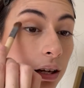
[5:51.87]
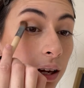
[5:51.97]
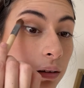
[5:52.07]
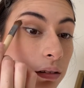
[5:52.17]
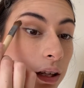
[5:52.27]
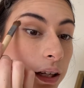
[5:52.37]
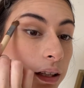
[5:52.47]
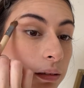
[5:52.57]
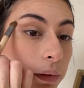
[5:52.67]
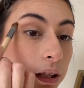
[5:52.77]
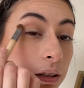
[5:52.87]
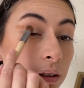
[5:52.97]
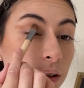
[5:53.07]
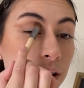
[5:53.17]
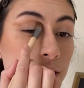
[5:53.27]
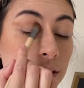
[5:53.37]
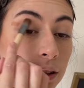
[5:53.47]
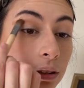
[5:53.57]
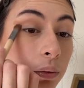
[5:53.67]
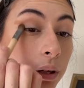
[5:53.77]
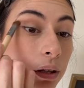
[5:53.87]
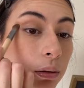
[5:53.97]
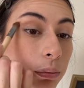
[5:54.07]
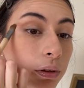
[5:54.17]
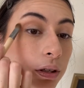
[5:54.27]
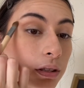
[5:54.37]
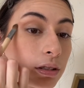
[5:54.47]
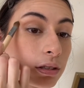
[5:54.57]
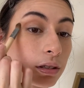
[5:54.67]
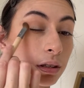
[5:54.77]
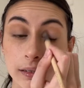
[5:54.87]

outlining my crease and going upwards